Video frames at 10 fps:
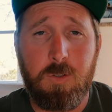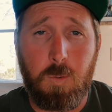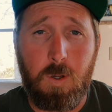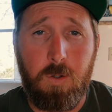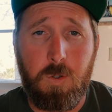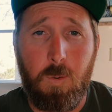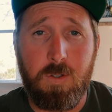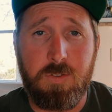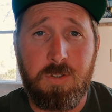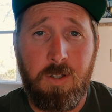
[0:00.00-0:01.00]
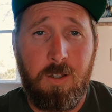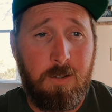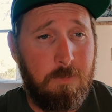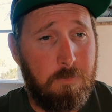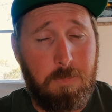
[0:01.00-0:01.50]
This will go towards
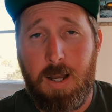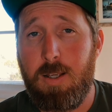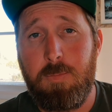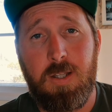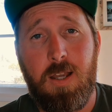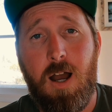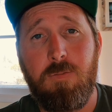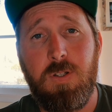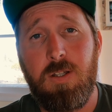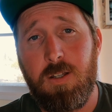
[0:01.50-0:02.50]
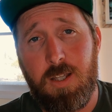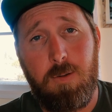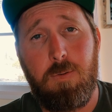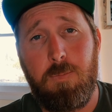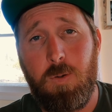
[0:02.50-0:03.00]
buying me coffee and
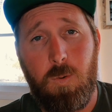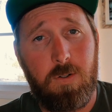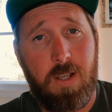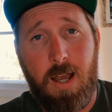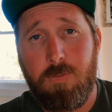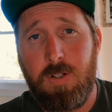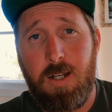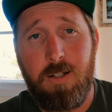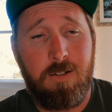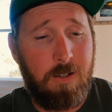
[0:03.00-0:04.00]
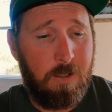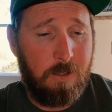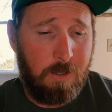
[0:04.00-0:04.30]
keeping me well caffeinated,